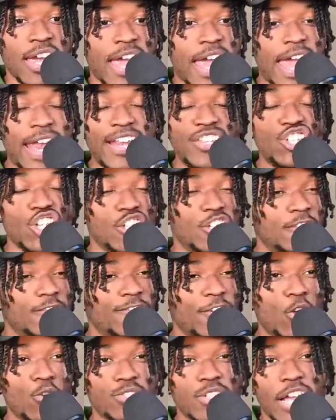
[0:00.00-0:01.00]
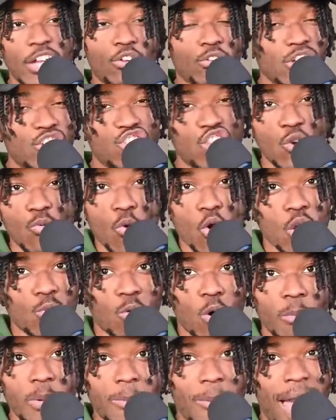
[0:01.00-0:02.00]
and it just feels like Christian Wood
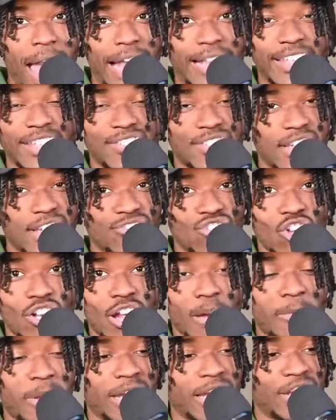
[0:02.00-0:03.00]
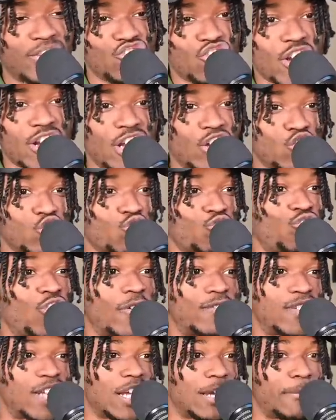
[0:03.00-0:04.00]
won't be back this season. I mean, he's getting
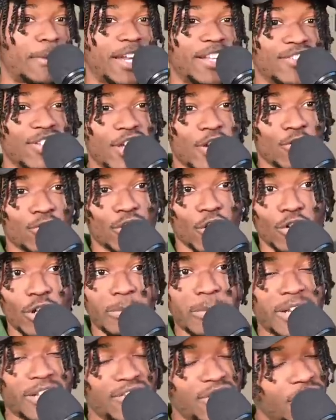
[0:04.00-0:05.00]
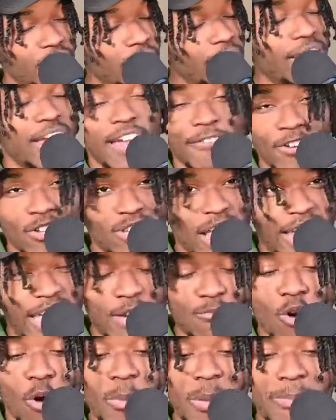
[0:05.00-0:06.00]
fifteen minutes here, thirty minutes here. Feels like
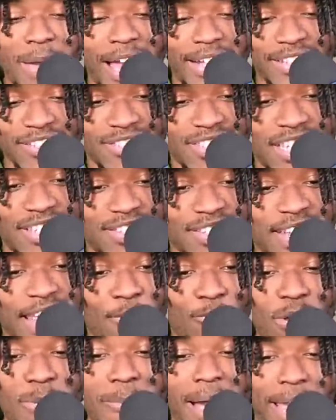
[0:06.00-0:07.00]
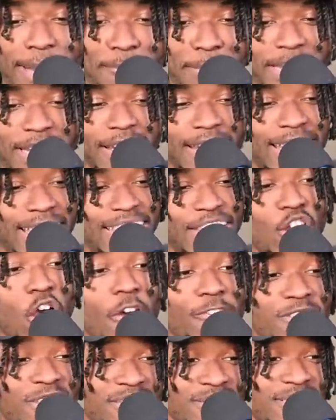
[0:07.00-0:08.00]
he won't be back this season, and we might be looking at the
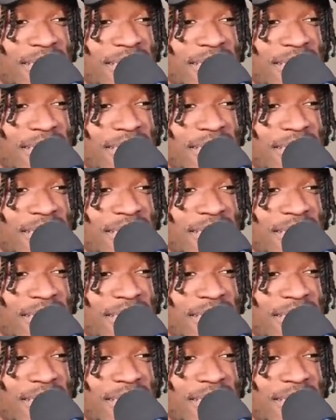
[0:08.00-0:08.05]
offseason